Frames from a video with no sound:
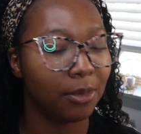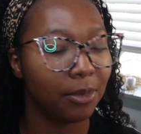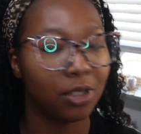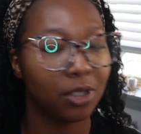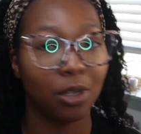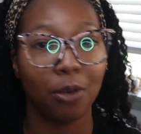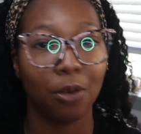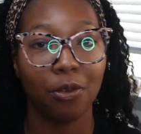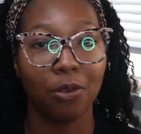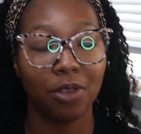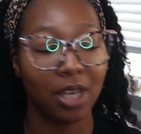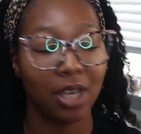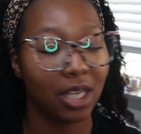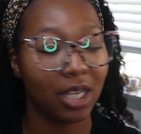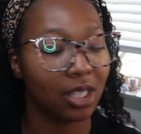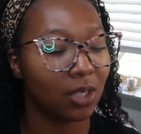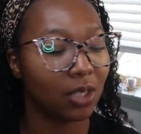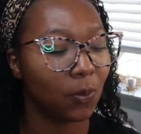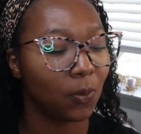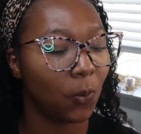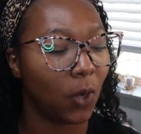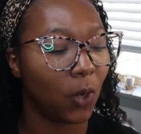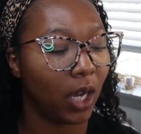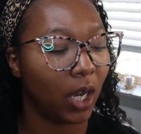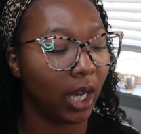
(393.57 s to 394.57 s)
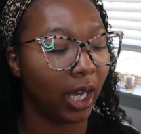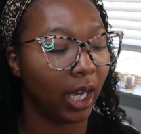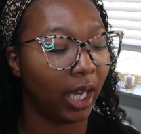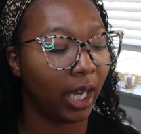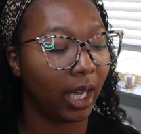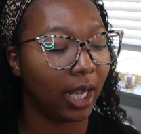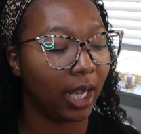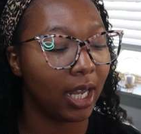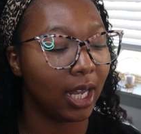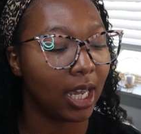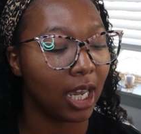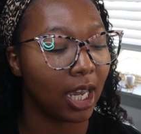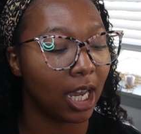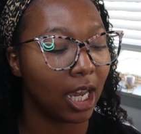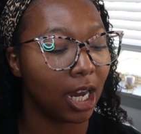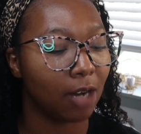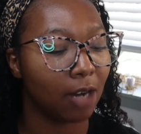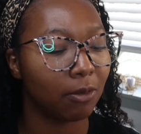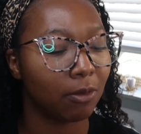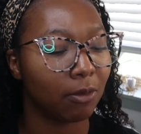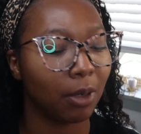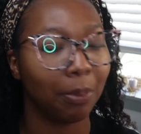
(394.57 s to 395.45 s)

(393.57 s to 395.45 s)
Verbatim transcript: So this one here